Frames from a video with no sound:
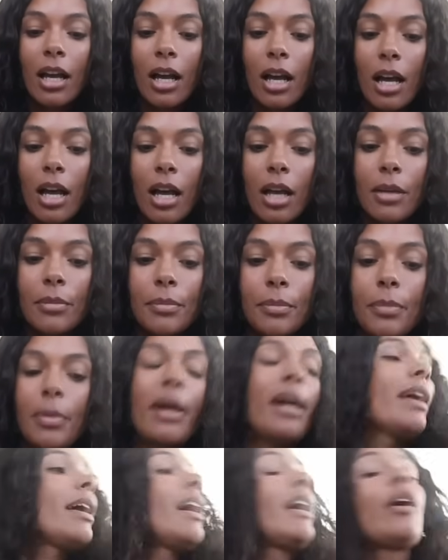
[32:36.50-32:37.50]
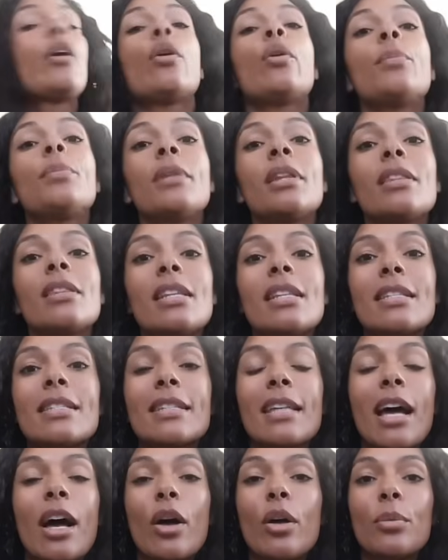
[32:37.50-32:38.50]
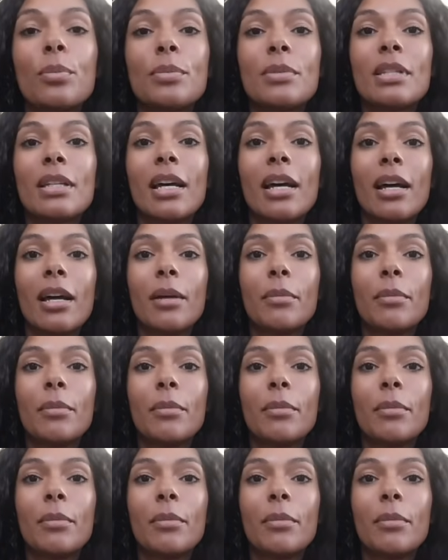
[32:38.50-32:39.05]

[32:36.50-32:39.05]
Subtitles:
But I hope that this helped